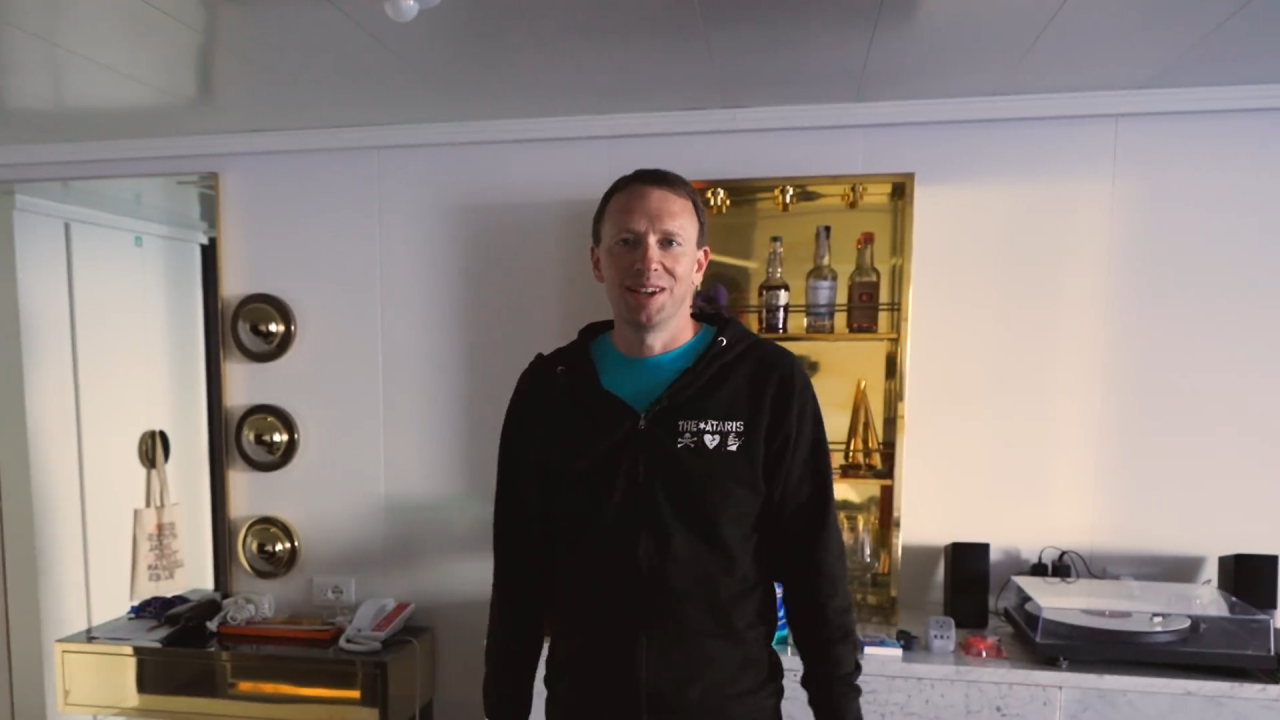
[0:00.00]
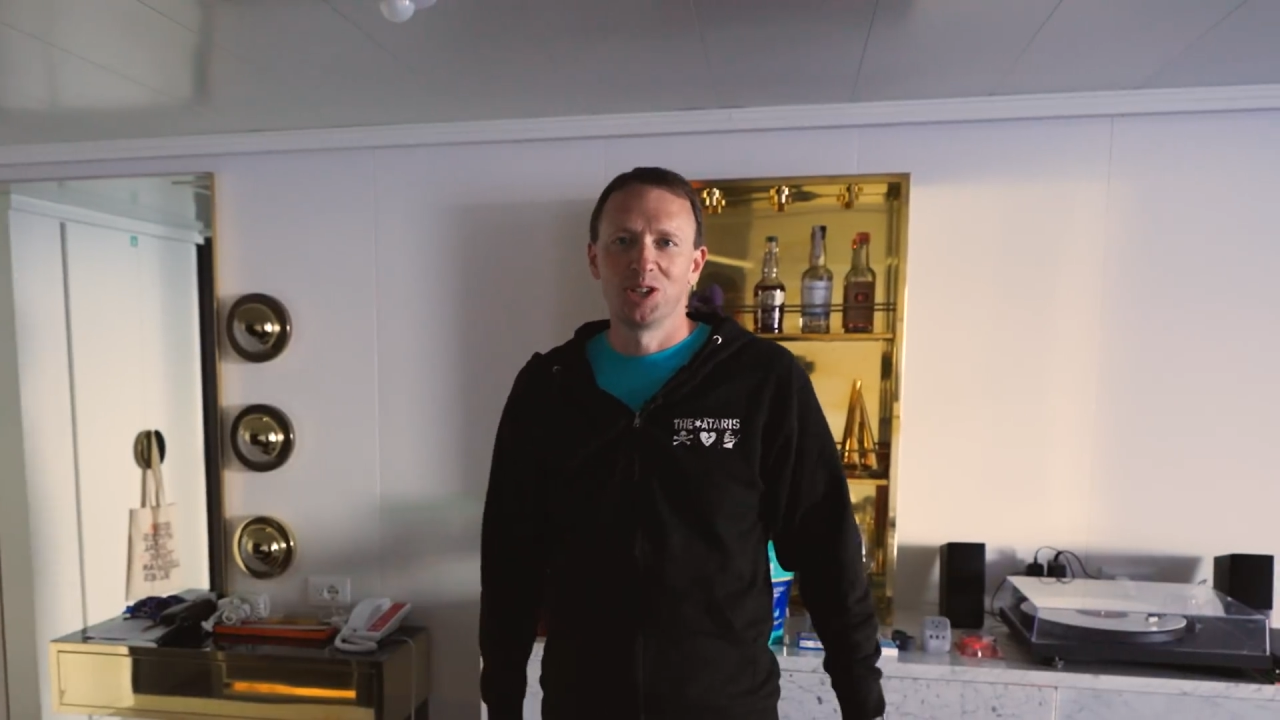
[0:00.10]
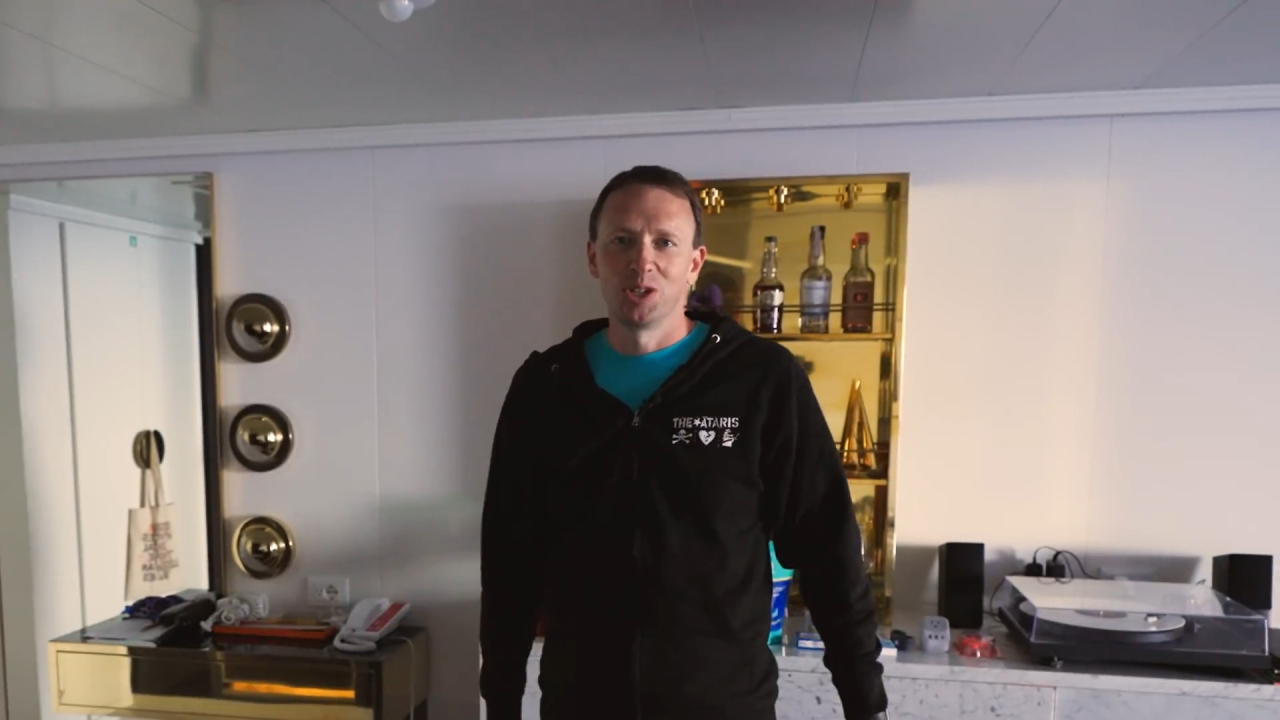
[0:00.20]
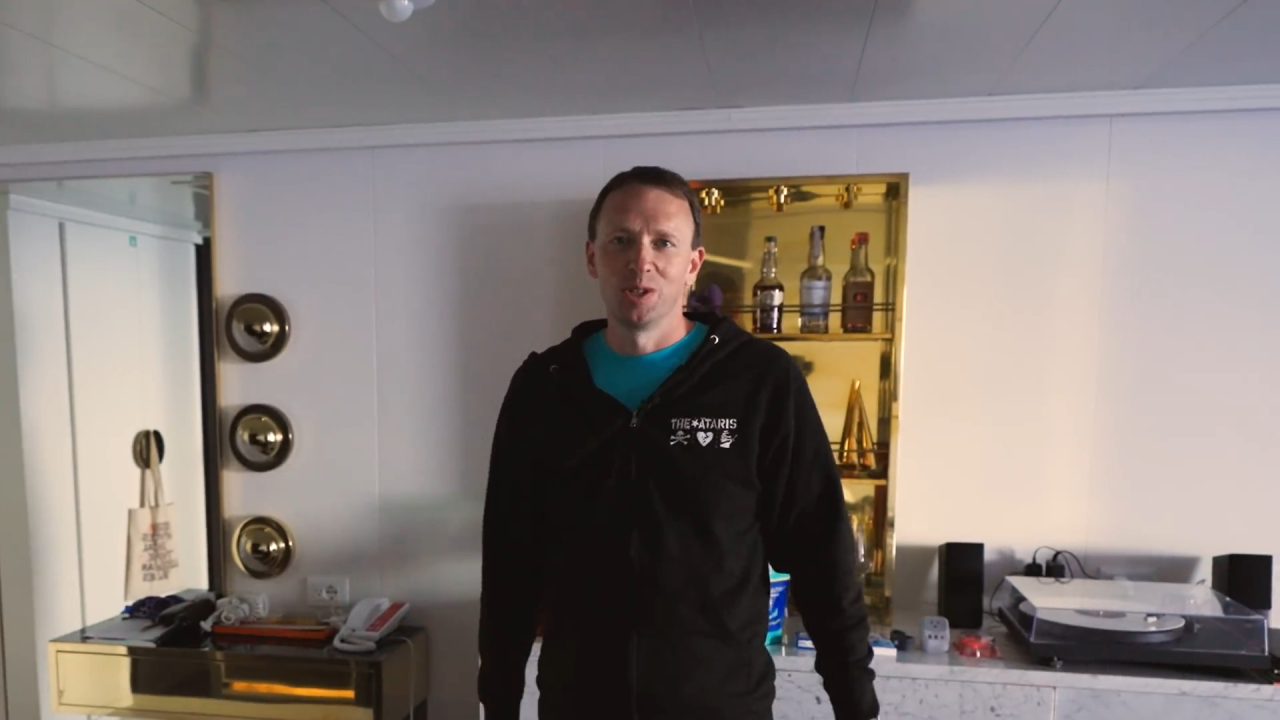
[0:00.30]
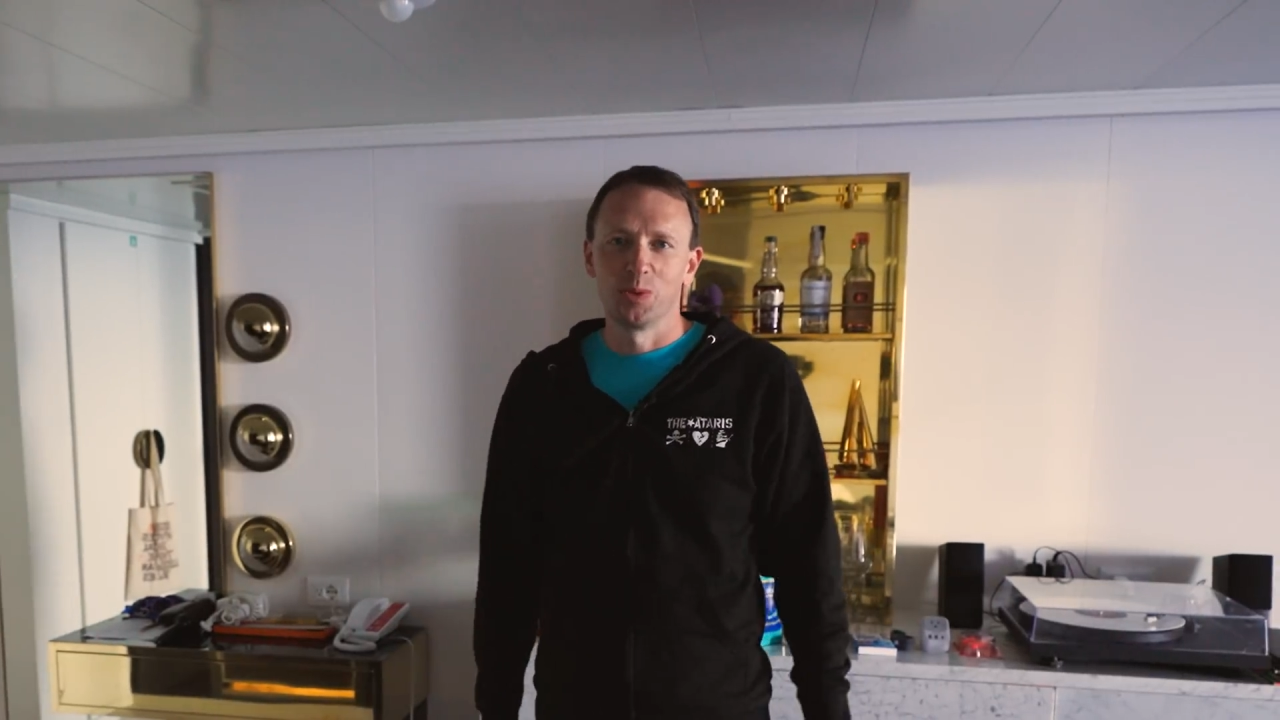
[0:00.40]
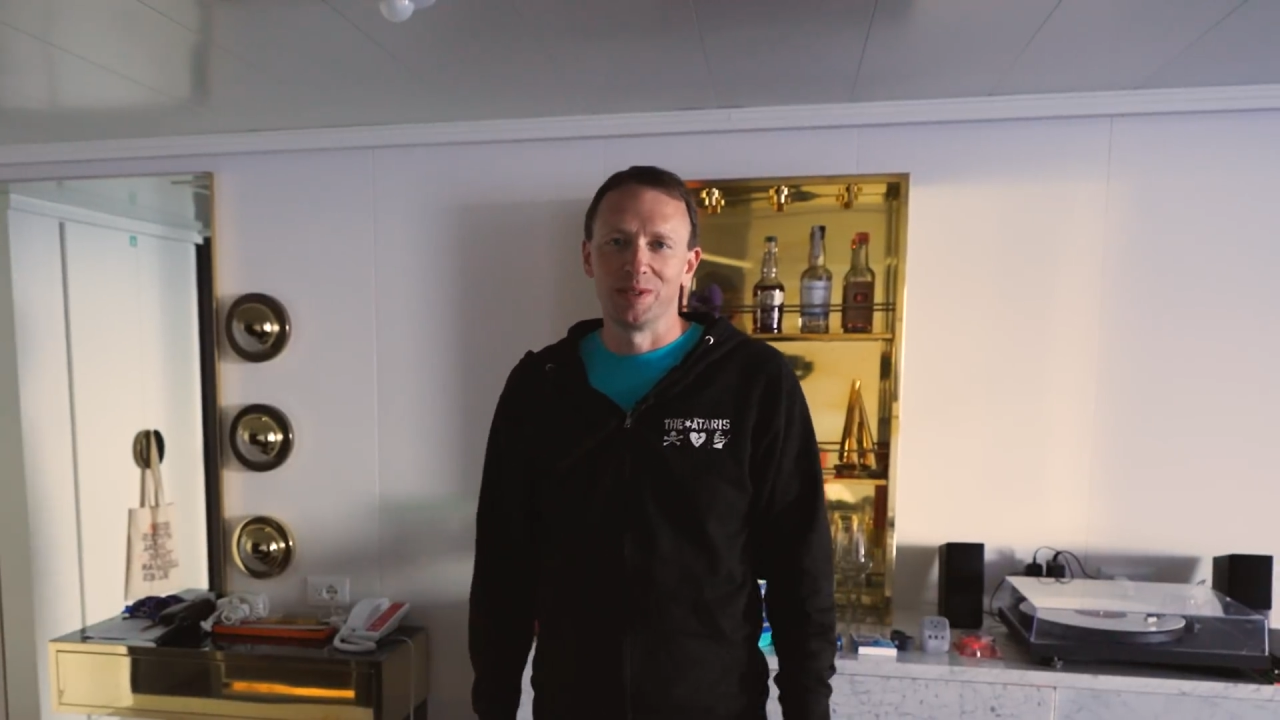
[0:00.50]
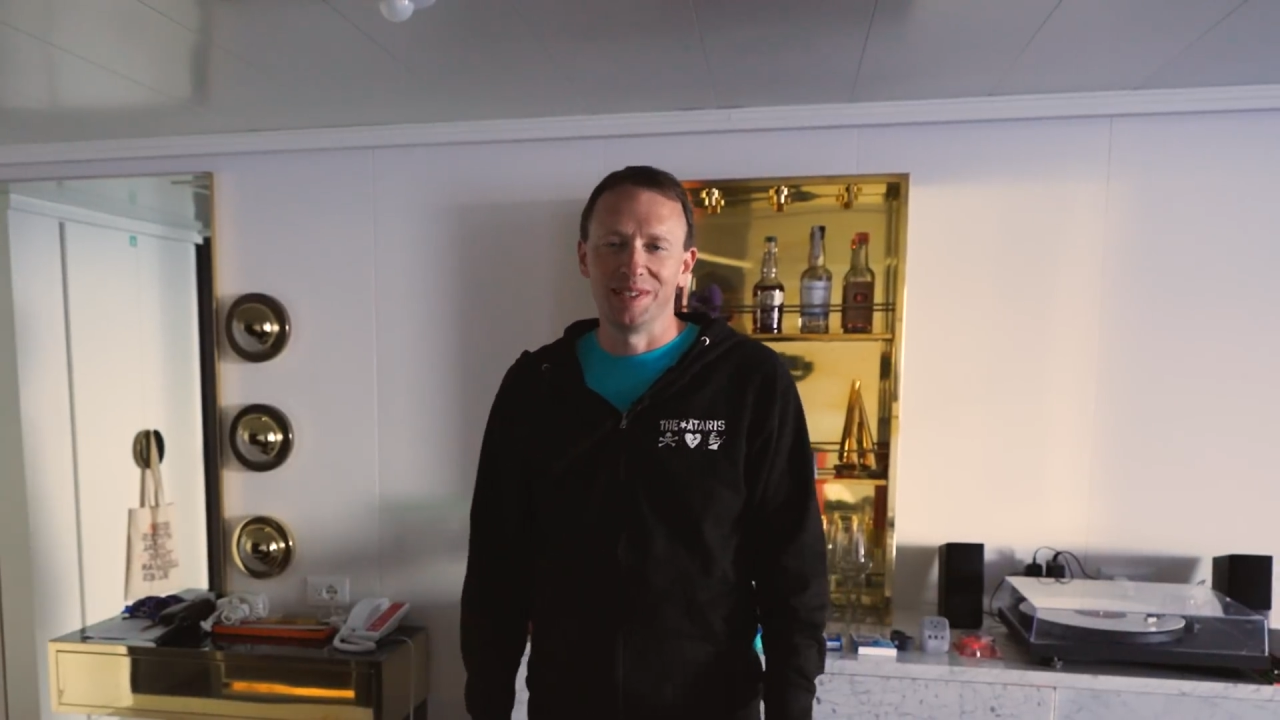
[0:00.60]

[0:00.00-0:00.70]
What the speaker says: issues with